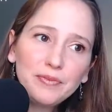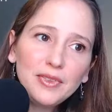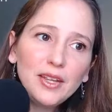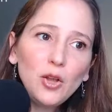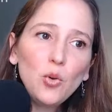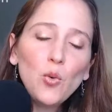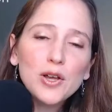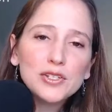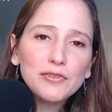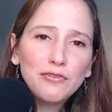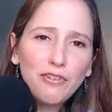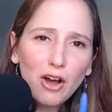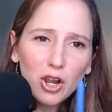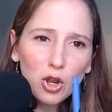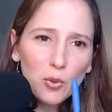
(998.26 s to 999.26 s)
was
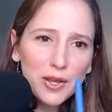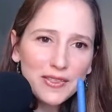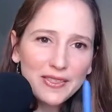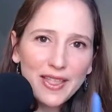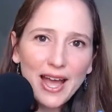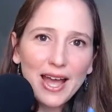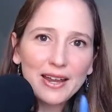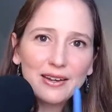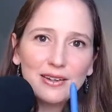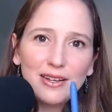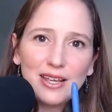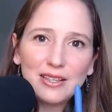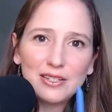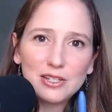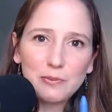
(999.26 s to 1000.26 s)
following that
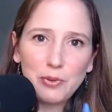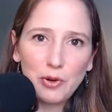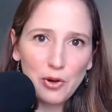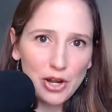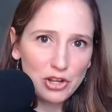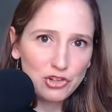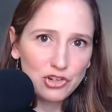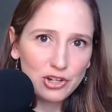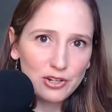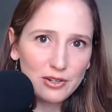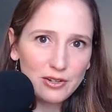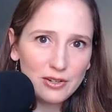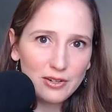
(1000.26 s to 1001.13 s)
inspiration,